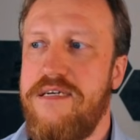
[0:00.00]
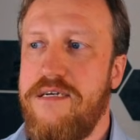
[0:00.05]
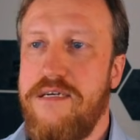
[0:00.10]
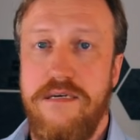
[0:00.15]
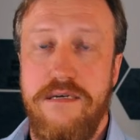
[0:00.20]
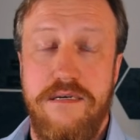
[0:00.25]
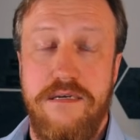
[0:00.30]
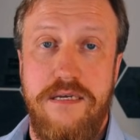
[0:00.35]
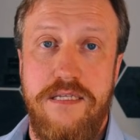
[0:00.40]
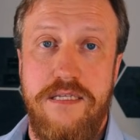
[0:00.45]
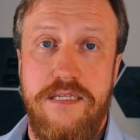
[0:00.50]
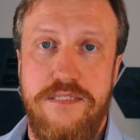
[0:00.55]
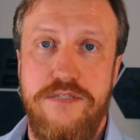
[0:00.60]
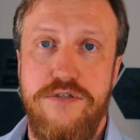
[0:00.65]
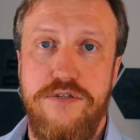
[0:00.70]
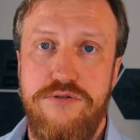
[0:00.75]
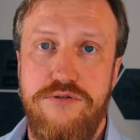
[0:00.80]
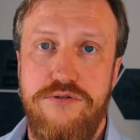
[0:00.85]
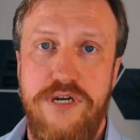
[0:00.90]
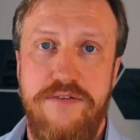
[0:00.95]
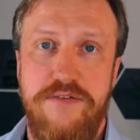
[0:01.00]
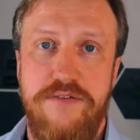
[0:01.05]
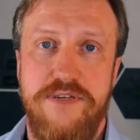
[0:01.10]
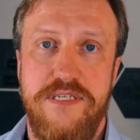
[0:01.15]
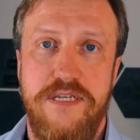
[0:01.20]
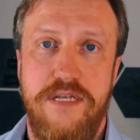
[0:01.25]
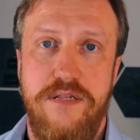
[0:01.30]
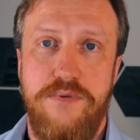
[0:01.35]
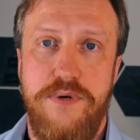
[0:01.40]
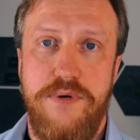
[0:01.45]
It's not
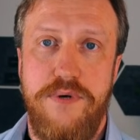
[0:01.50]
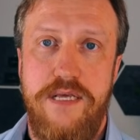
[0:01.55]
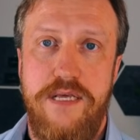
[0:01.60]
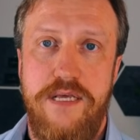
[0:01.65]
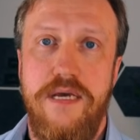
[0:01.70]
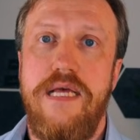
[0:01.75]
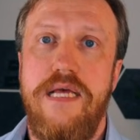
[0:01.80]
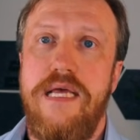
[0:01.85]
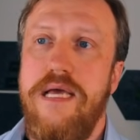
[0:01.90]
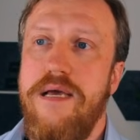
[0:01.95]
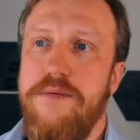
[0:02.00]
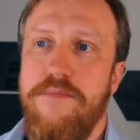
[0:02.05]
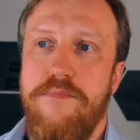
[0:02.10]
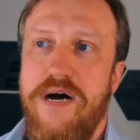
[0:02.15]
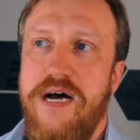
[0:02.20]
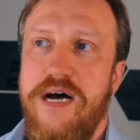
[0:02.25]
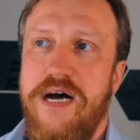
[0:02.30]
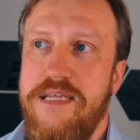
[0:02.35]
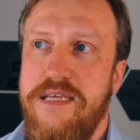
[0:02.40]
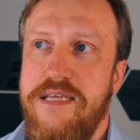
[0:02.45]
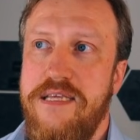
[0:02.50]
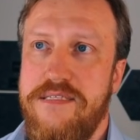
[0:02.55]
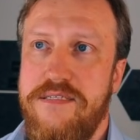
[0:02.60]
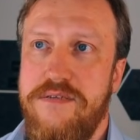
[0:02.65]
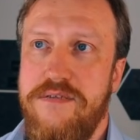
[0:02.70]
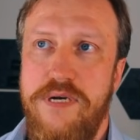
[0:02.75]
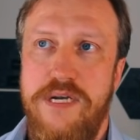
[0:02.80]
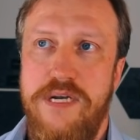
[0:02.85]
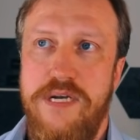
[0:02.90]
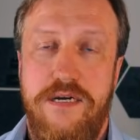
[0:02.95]
relevant already, but it's
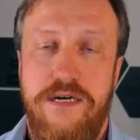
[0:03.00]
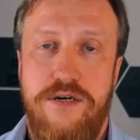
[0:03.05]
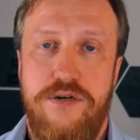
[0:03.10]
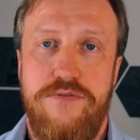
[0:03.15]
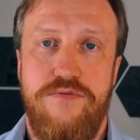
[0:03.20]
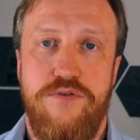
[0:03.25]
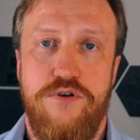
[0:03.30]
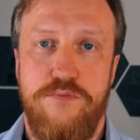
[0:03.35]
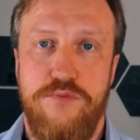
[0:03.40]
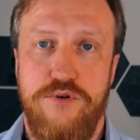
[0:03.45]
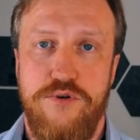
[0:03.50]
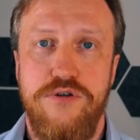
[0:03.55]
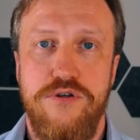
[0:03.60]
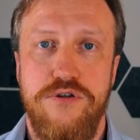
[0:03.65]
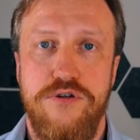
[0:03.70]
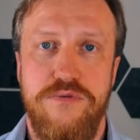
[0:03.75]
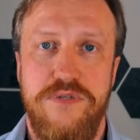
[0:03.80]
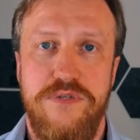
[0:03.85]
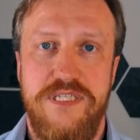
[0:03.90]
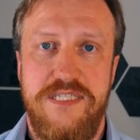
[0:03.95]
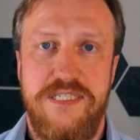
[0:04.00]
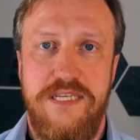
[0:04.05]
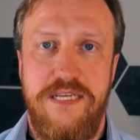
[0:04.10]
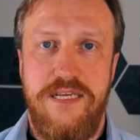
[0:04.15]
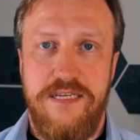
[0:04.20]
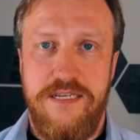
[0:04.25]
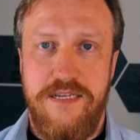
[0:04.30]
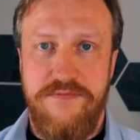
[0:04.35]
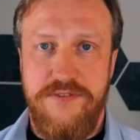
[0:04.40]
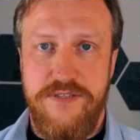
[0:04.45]
really hard for a model to
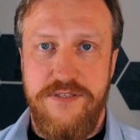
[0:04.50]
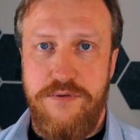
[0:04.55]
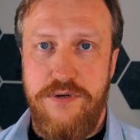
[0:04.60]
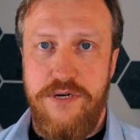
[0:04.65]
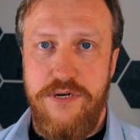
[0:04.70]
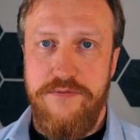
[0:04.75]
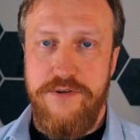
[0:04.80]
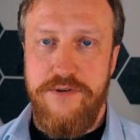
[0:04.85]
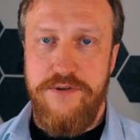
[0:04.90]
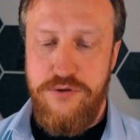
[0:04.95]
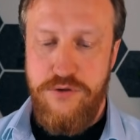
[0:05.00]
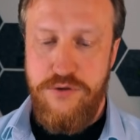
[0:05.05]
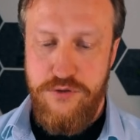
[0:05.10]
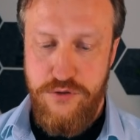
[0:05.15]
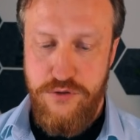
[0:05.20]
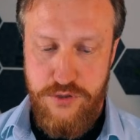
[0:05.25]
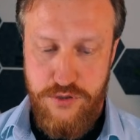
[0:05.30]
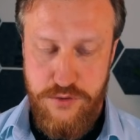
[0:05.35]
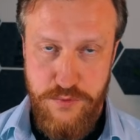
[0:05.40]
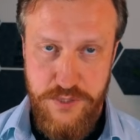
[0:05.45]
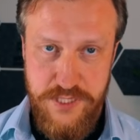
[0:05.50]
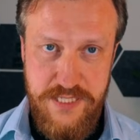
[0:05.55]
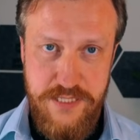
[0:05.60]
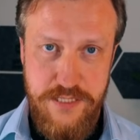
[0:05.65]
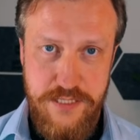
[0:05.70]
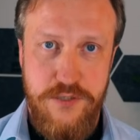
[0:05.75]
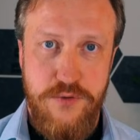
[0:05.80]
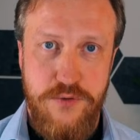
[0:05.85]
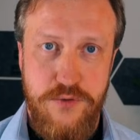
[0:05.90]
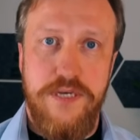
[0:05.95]
distinguish if it's relevant or not to what
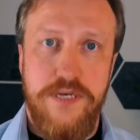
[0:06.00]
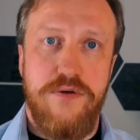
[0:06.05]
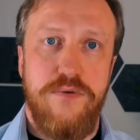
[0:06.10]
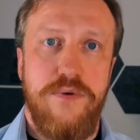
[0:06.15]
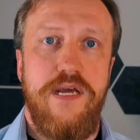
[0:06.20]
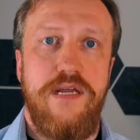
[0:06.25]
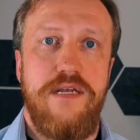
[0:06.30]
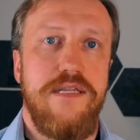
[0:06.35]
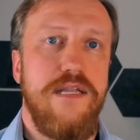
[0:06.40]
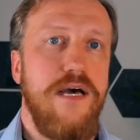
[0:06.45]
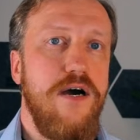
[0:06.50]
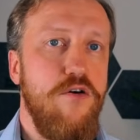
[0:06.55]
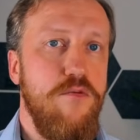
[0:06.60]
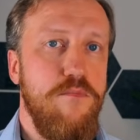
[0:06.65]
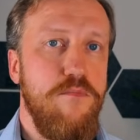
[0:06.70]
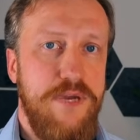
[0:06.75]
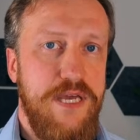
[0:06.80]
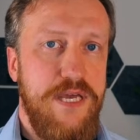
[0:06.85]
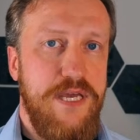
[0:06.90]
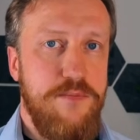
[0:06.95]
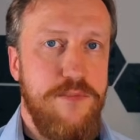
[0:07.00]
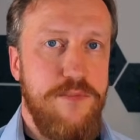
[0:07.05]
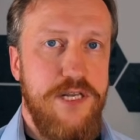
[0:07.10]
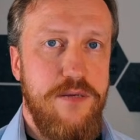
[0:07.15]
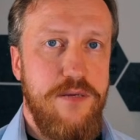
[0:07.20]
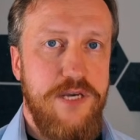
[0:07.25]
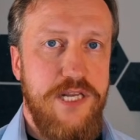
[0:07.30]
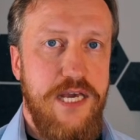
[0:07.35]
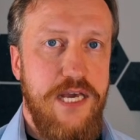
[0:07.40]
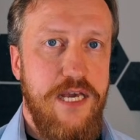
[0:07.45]
it's doing right now,
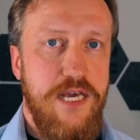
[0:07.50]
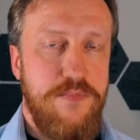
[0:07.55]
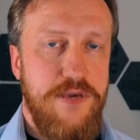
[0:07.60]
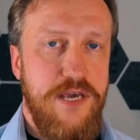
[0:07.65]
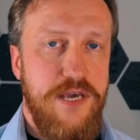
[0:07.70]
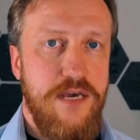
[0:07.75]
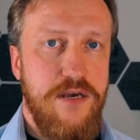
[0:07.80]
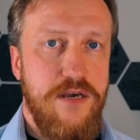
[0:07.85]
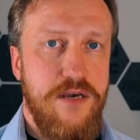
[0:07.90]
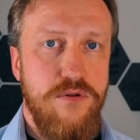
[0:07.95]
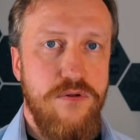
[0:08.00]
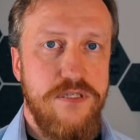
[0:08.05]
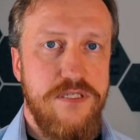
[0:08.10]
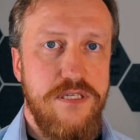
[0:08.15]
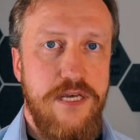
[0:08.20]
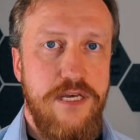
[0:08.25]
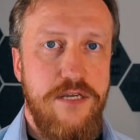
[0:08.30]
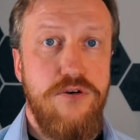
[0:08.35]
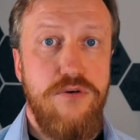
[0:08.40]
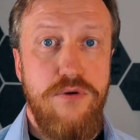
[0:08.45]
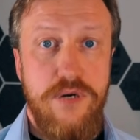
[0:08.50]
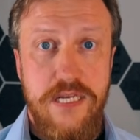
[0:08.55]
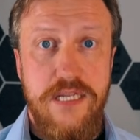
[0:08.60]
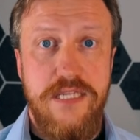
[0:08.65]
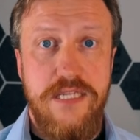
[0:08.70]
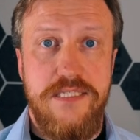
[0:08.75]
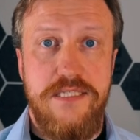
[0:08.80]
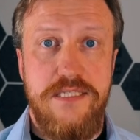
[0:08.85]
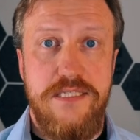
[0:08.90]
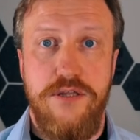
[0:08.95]
many API calls later, and
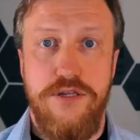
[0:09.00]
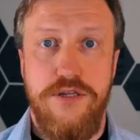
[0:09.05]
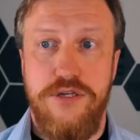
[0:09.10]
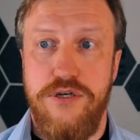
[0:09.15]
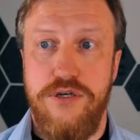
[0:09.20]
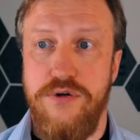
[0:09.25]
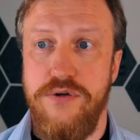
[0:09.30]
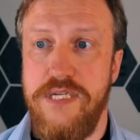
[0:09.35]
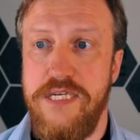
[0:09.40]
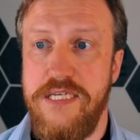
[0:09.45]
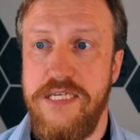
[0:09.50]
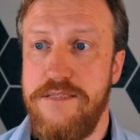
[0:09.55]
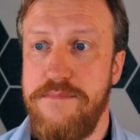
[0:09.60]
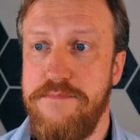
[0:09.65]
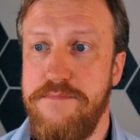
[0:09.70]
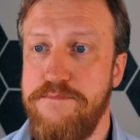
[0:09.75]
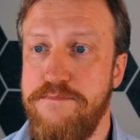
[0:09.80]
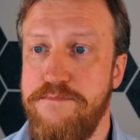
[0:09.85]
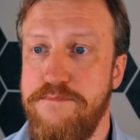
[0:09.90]
it's still in the context.